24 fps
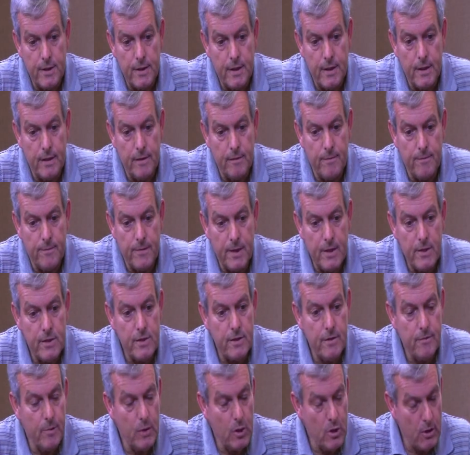the things
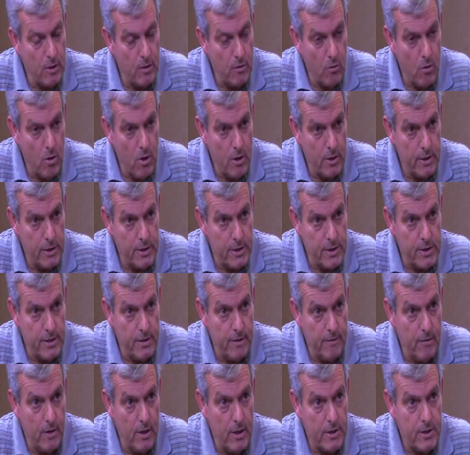that have been gone wrong in the
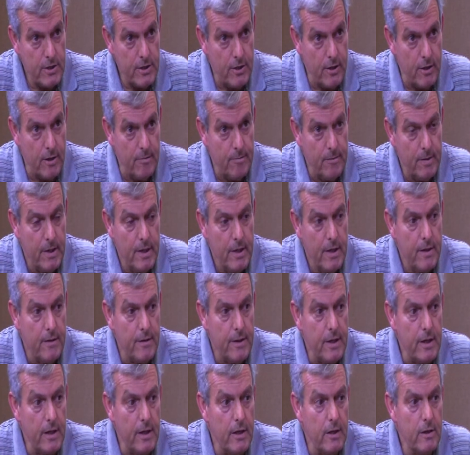city of Oxnard,
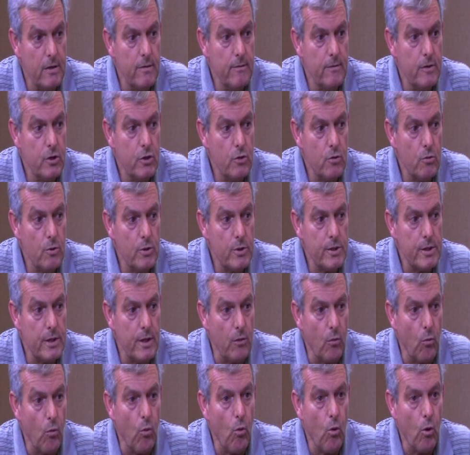The individuals
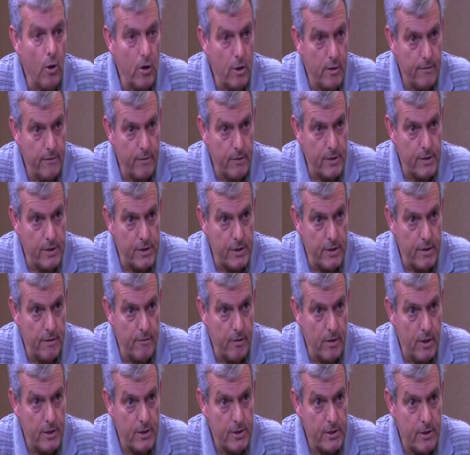that worked for the city of
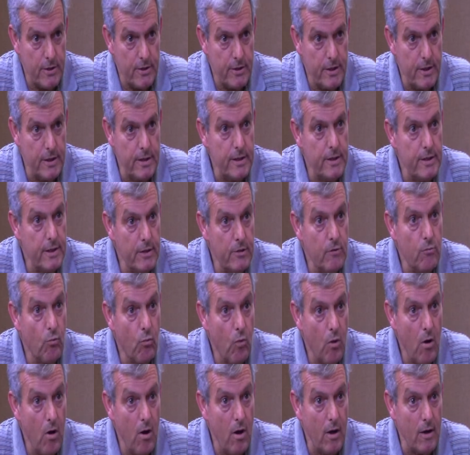Oxnard that did
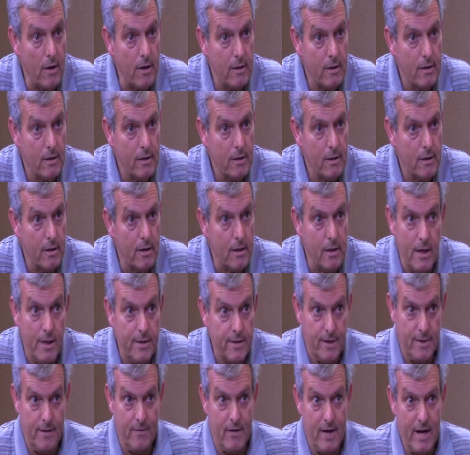wrong,
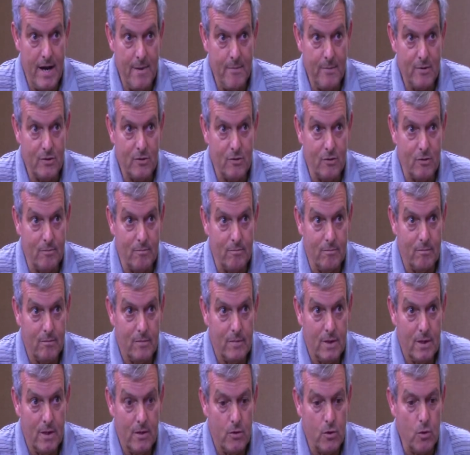nothing ever happened to them.
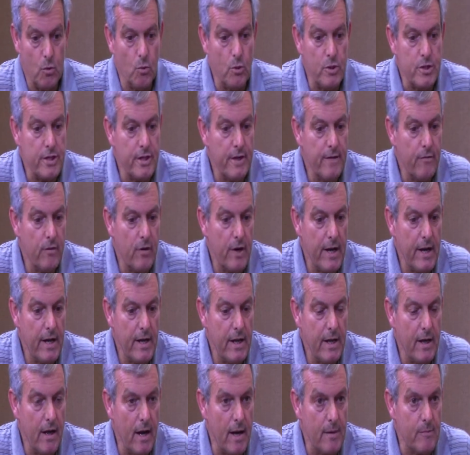There was never
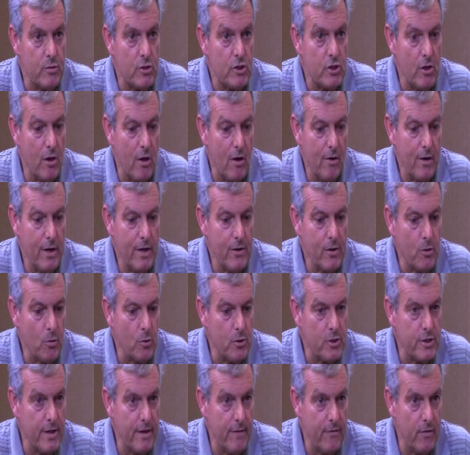any, I'm sorry, there
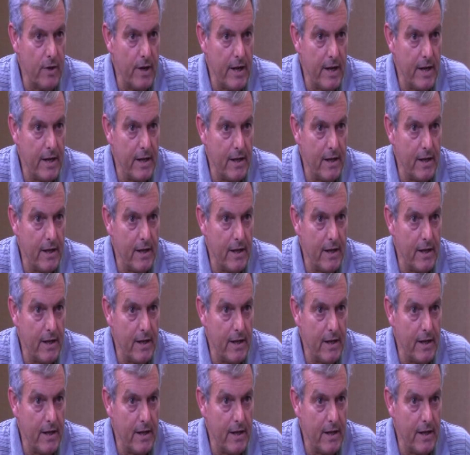was never any